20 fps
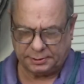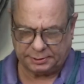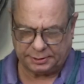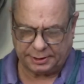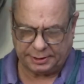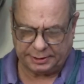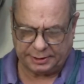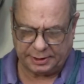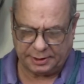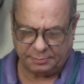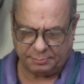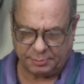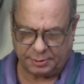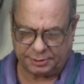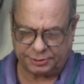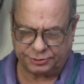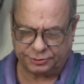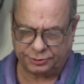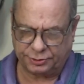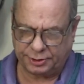Take out my
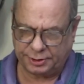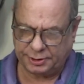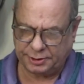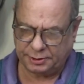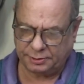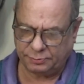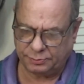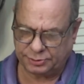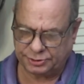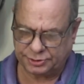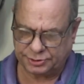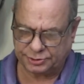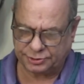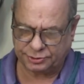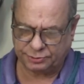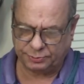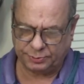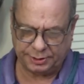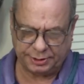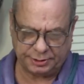drink, which is
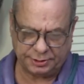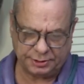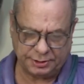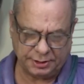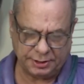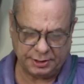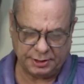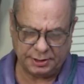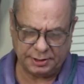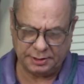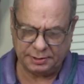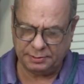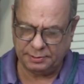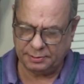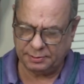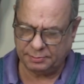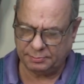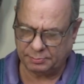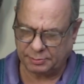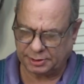sweet tea,
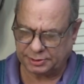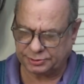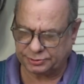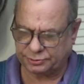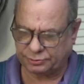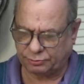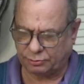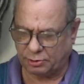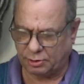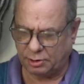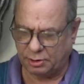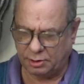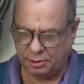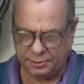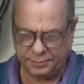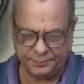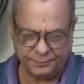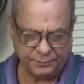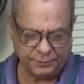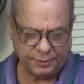my straw,
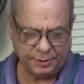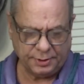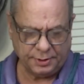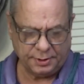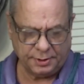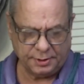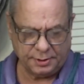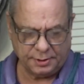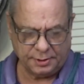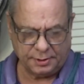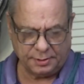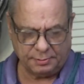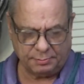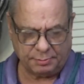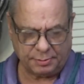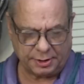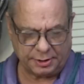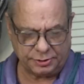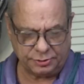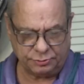
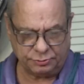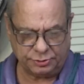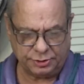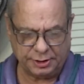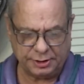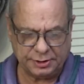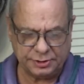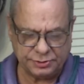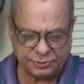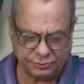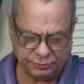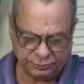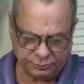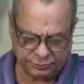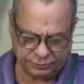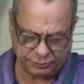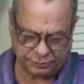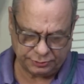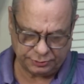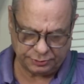my
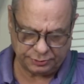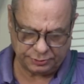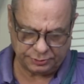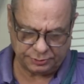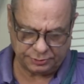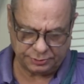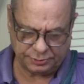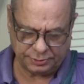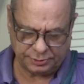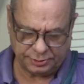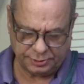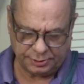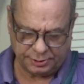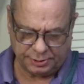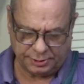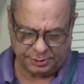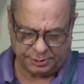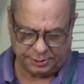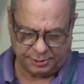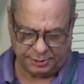utensils,
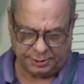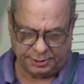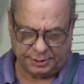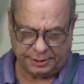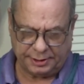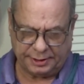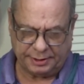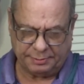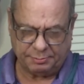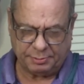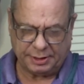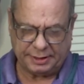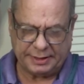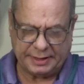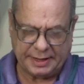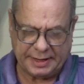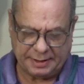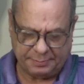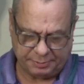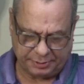and my
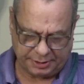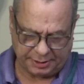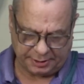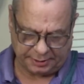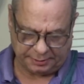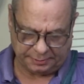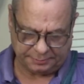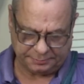napkin.